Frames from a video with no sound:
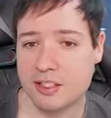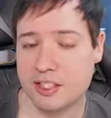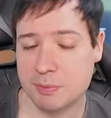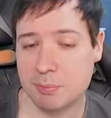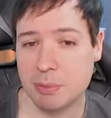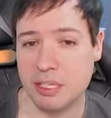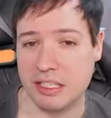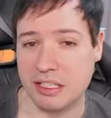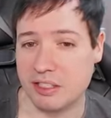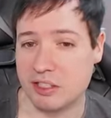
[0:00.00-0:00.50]

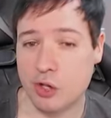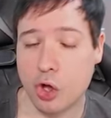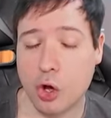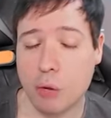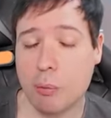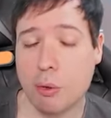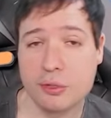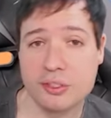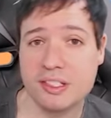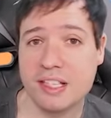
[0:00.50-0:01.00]
speed. It's
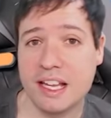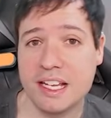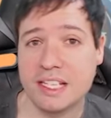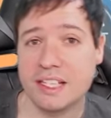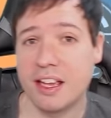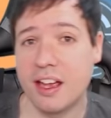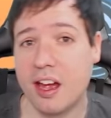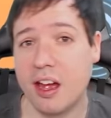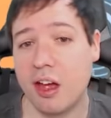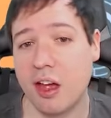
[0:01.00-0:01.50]
almost
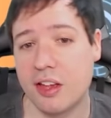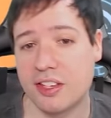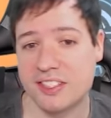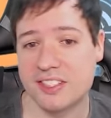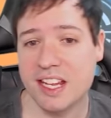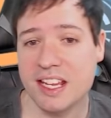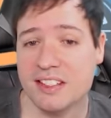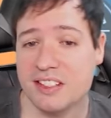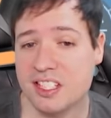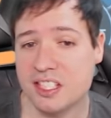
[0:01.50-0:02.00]
like uh, a
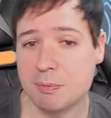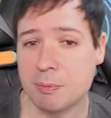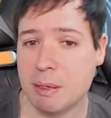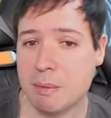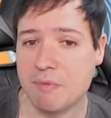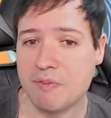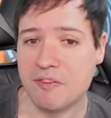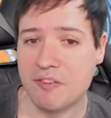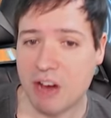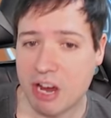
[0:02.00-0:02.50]
Stasis
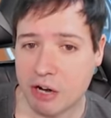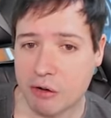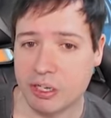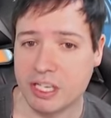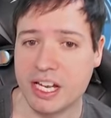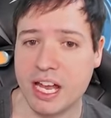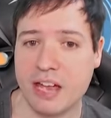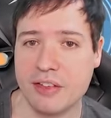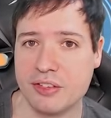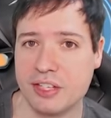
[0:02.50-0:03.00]
Beam
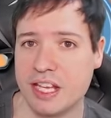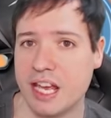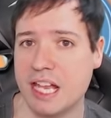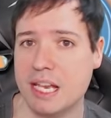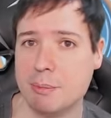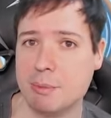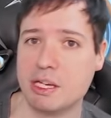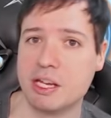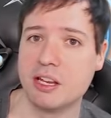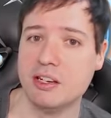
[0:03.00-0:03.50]
firing at the
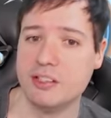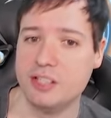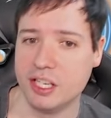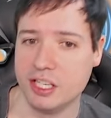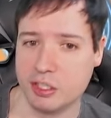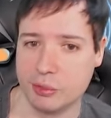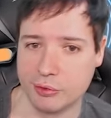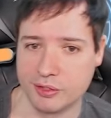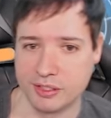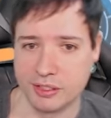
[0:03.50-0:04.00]
enemy
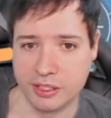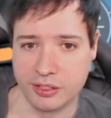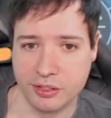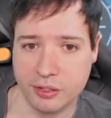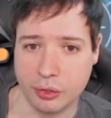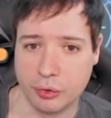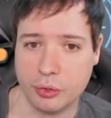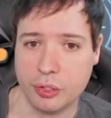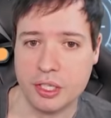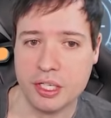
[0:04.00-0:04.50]
continuously
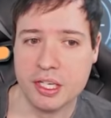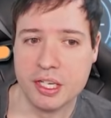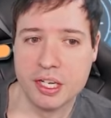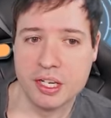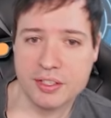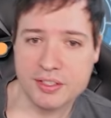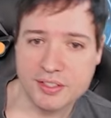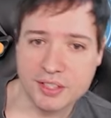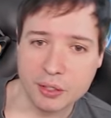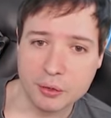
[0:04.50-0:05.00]
too.
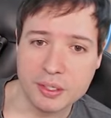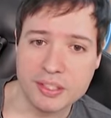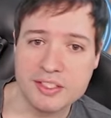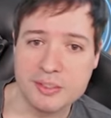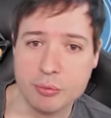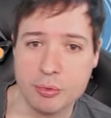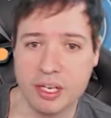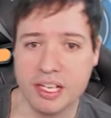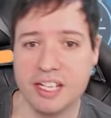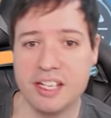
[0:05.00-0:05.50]
So it's
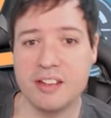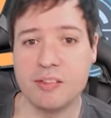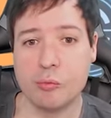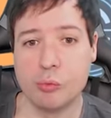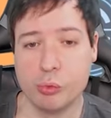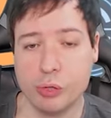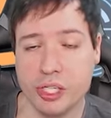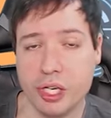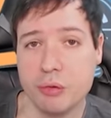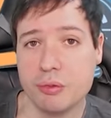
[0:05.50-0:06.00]
really
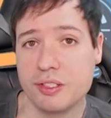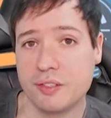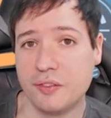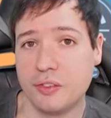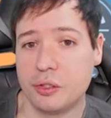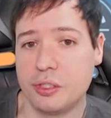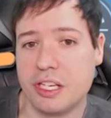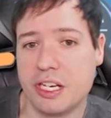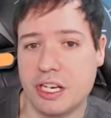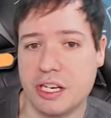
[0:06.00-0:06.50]

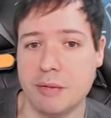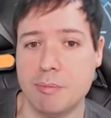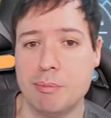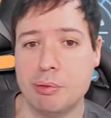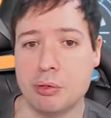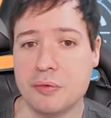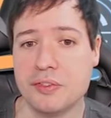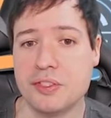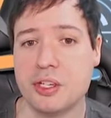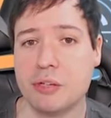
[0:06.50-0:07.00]
useful and it
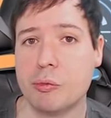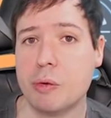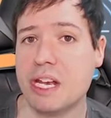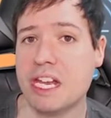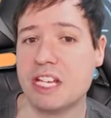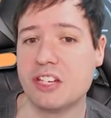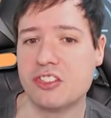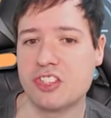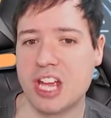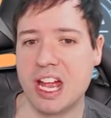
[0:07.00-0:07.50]
improves your
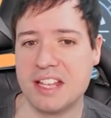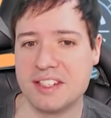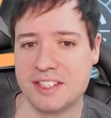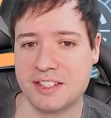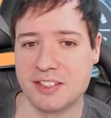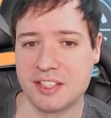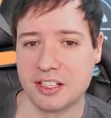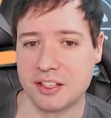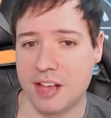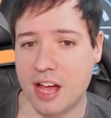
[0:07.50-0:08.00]
winning
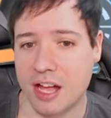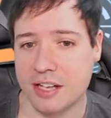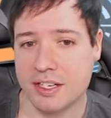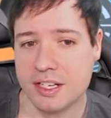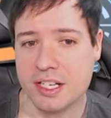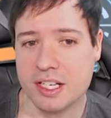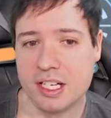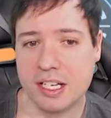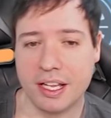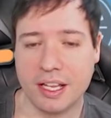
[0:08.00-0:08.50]
chances a lot
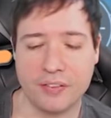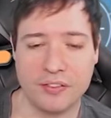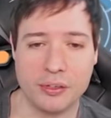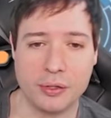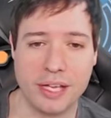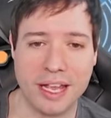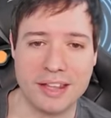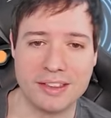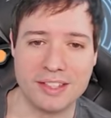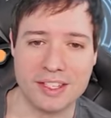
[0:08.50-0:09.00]
if
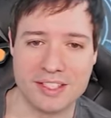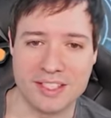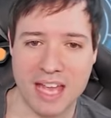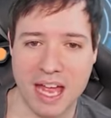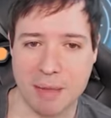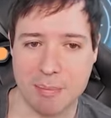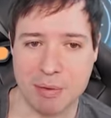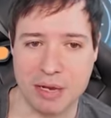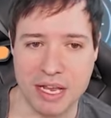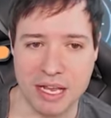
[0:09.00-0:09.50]
you get this
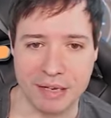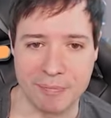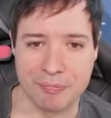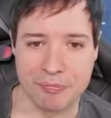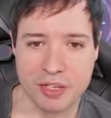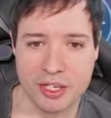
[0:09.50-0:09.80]
happening.